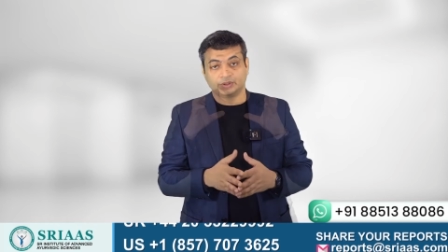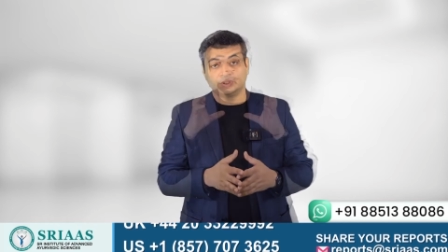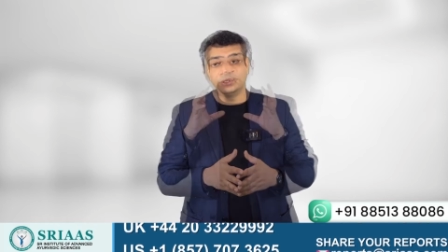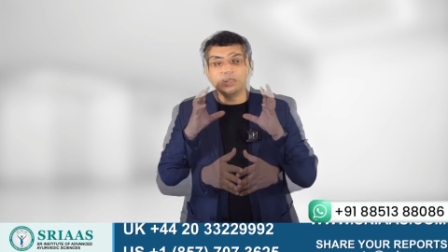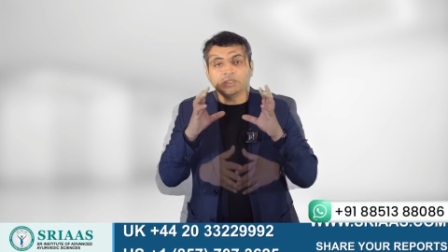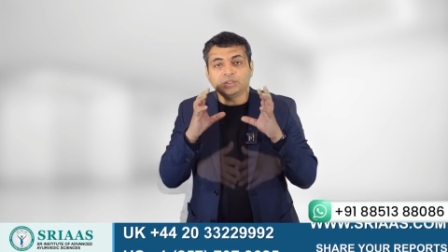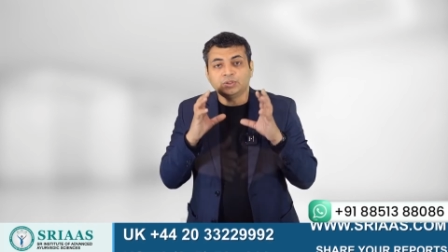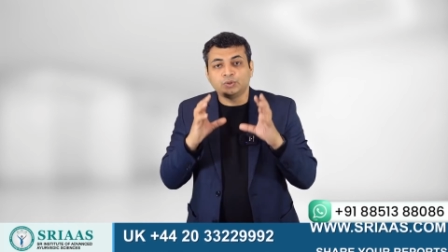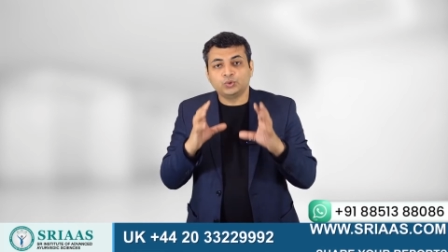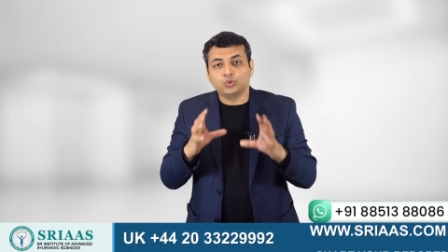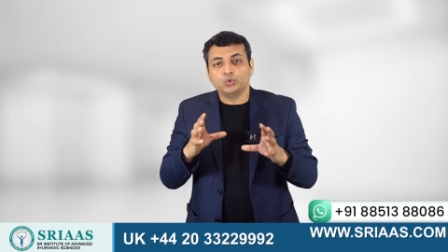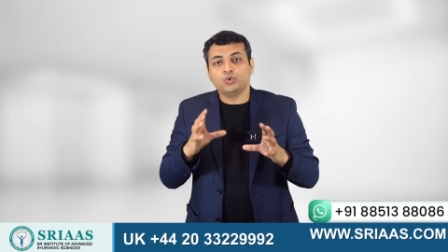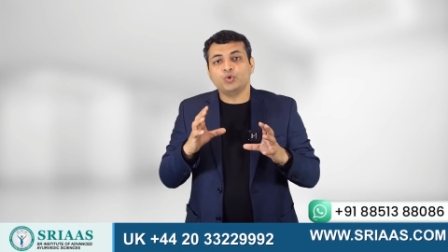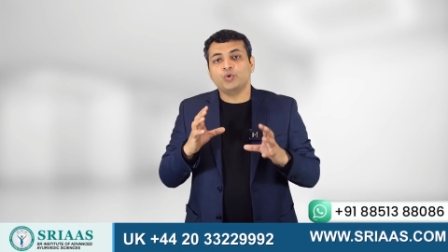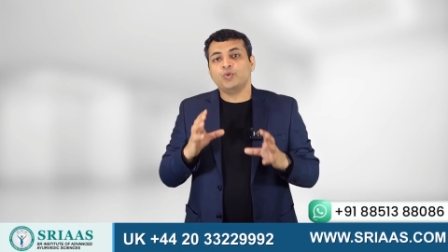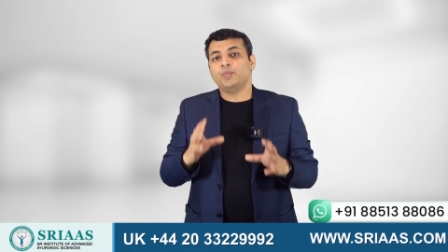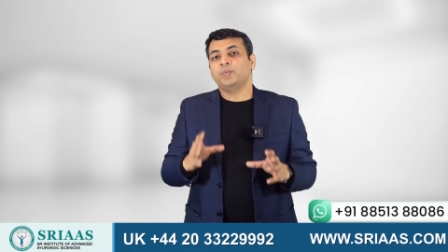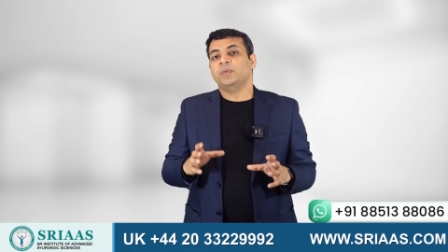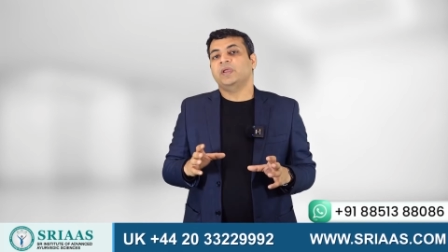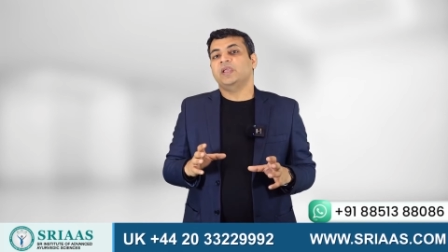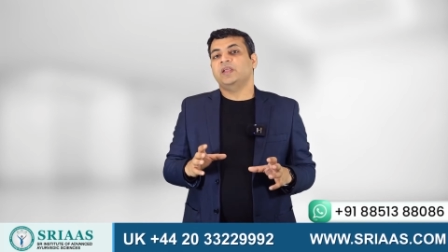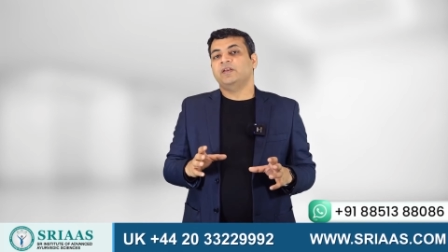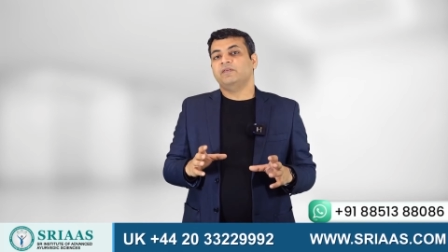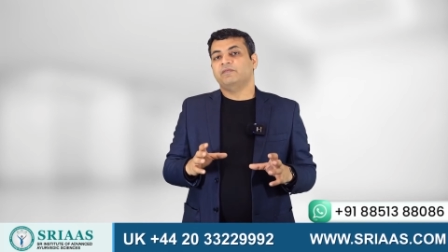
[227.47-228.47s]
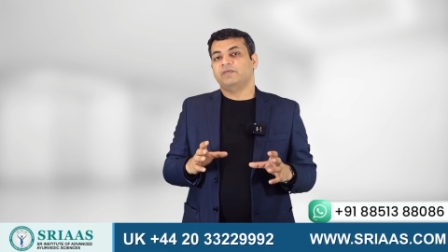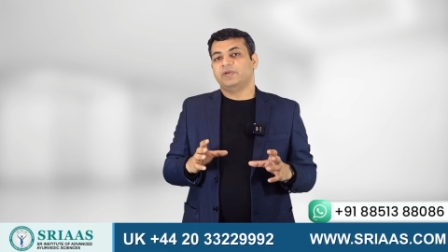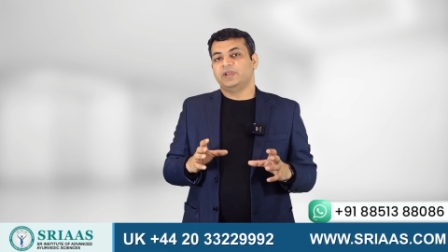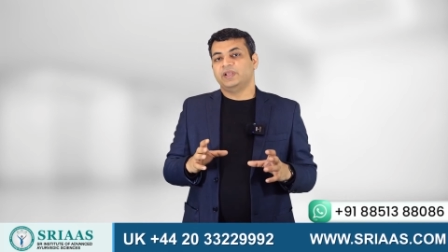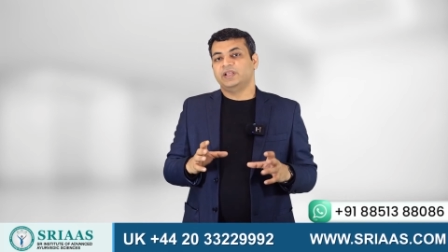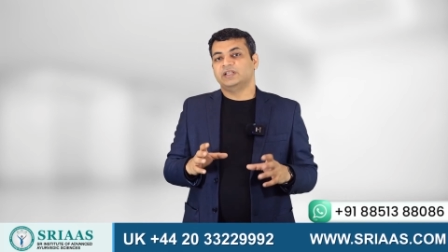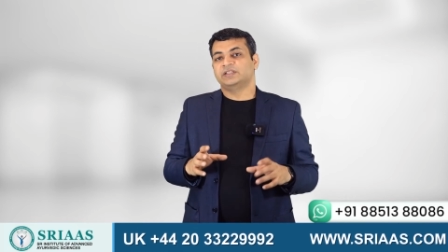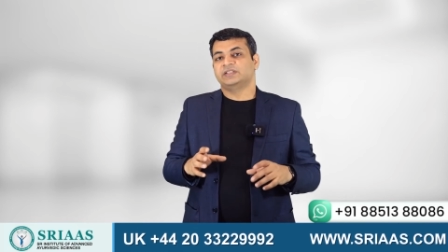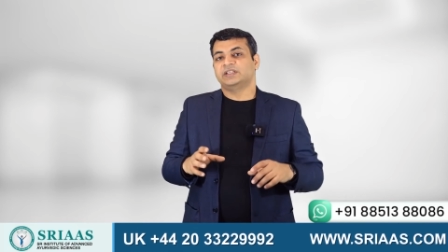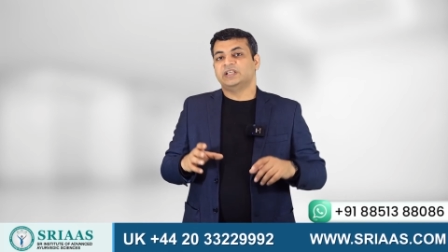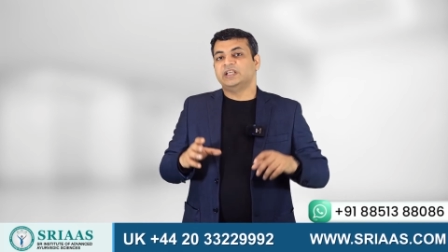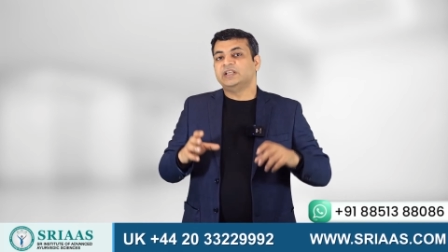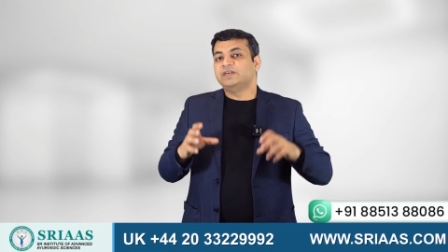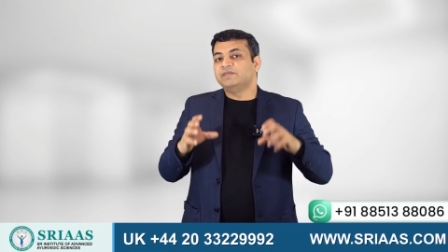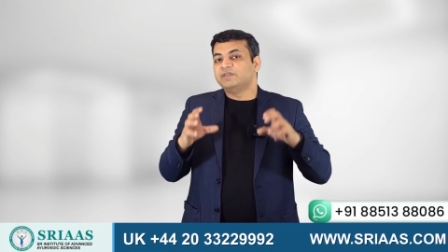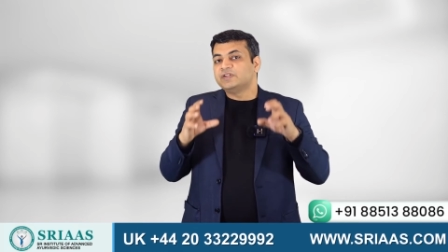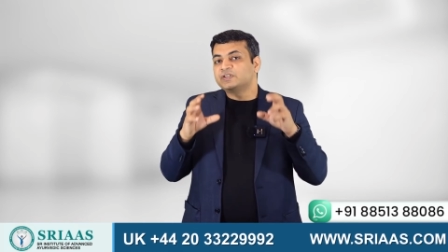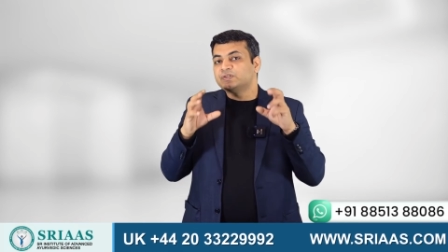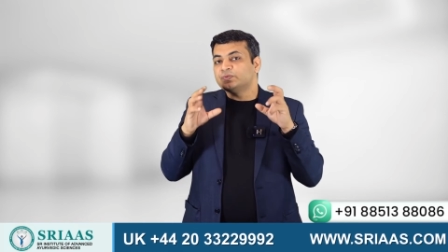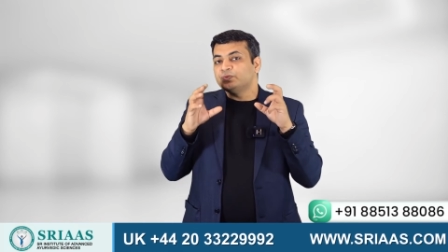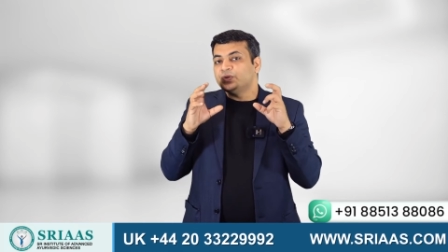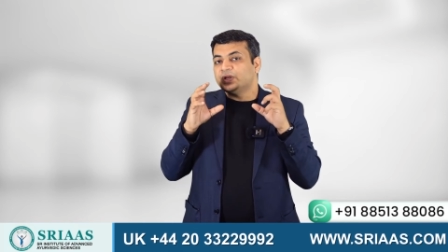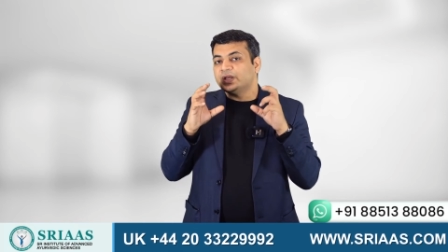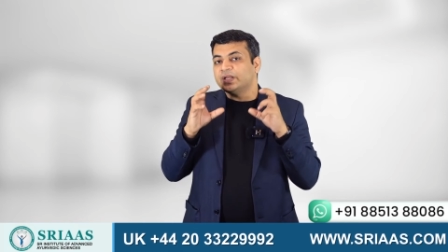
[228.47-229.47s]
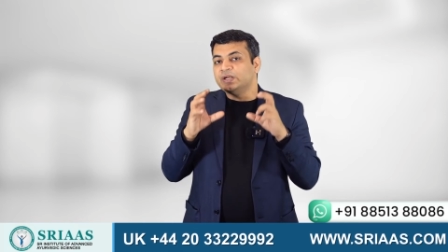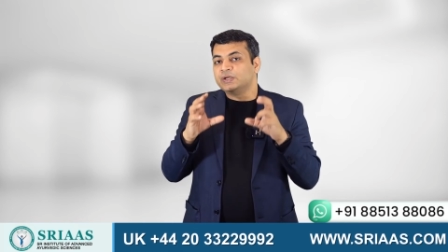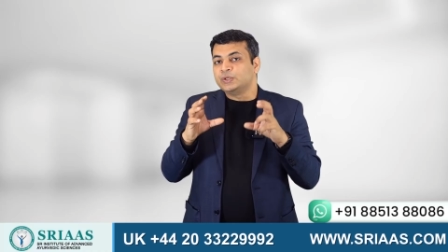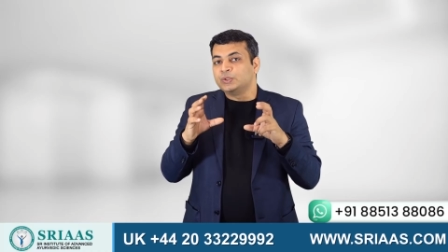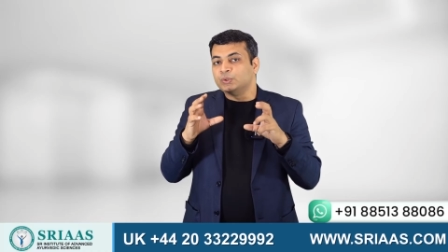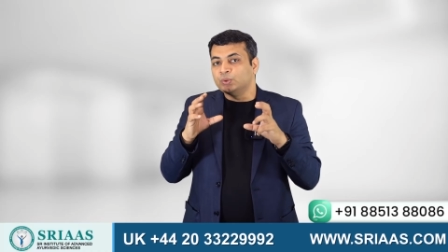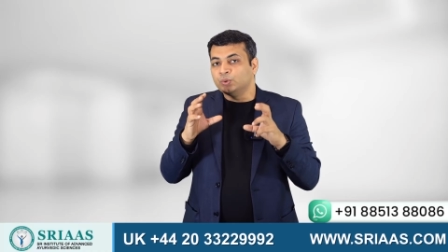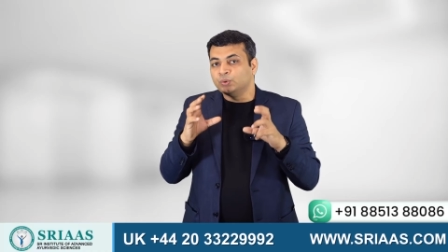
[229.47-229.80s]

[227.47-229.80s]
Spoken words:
The 2 main ways in which we can